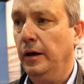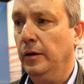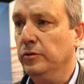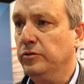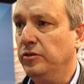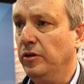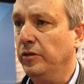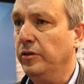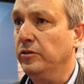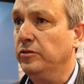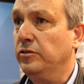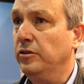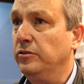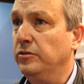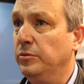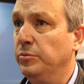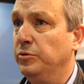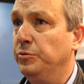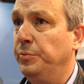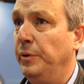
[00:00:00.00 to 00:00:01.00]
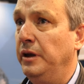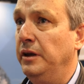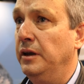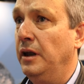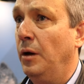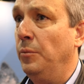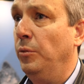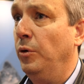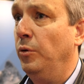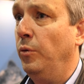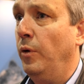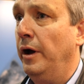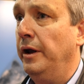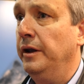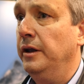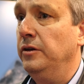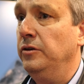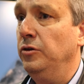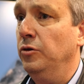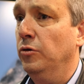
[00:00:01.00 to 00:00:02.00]
So the system's been number 1
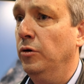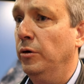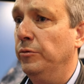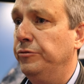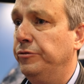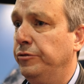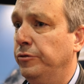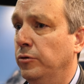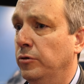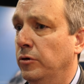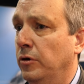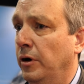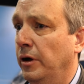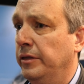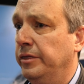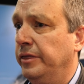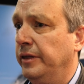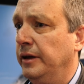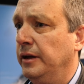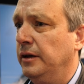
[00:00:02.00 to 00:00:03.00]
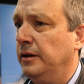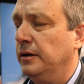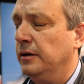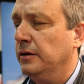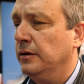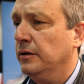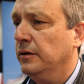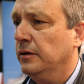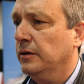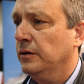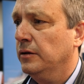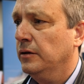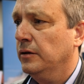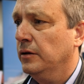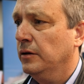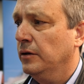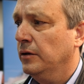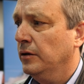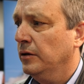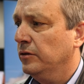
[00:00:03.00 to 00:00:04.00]
in Europe for, I think,
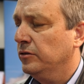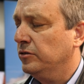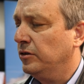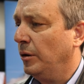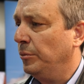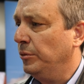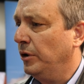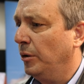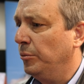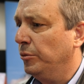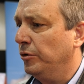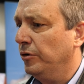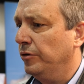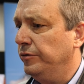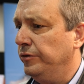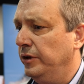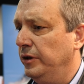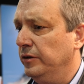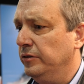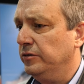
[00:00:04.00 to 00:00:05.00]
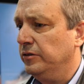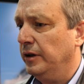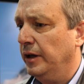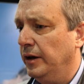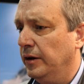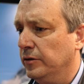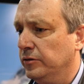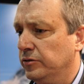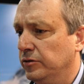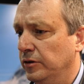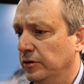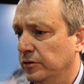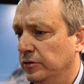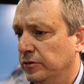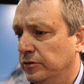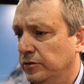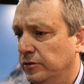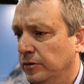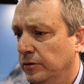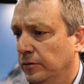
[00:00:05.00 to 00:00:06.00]
some number of years now,
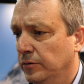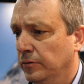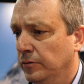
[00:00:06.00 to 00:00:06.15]
since